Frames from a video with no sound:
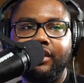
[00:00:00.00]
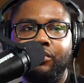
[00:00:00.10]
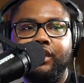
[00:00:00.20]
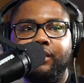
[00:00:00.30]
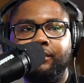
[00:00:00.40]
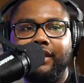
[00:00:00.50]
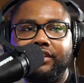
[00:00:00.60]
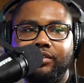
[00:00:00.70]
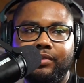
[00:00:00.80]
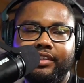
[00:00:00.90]
Want to
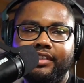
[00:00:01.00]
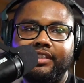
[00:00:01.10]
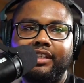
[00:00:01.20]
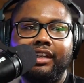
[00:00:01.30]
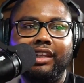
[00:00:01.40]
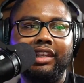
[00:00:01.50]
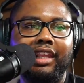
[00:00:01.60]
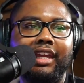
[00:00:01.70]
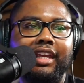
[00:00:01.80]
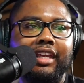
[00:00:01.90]
bless you with it to
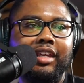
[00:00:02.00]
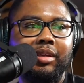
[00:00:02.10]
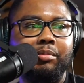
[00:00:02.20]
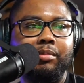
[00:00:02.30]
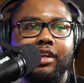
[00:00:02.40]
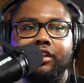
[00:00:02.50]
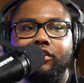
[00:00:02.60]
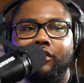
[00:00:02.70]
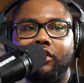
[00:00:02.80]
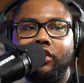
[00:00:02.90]
claim
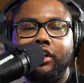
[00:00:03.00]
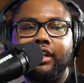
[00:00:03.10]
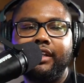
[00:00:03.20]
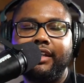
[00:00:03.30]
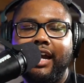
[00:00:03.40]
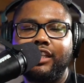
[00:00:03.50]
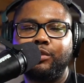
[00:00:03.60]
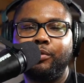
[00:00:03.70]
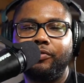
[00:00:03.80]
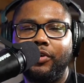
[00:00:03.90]
your
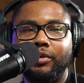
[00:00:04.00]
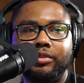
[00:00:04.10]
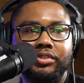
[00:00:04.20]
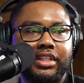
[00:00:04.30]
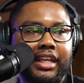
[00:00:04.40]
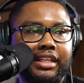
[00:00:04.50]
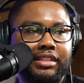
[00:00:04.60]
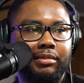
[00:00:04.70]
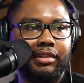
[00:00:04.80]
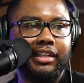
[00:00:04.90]
gospel vocal chains.
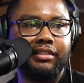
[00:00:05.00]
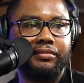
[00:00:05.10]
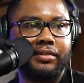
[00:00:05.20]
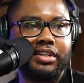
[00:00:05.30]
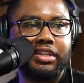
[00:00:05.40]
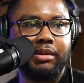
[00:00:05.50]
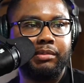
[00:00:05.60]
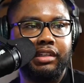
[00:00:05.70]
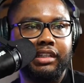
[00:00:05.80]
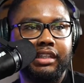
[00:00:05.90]
I'm looking for you.
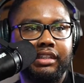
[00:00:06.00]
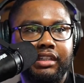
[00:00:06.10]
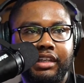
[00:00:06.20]
I'm looking.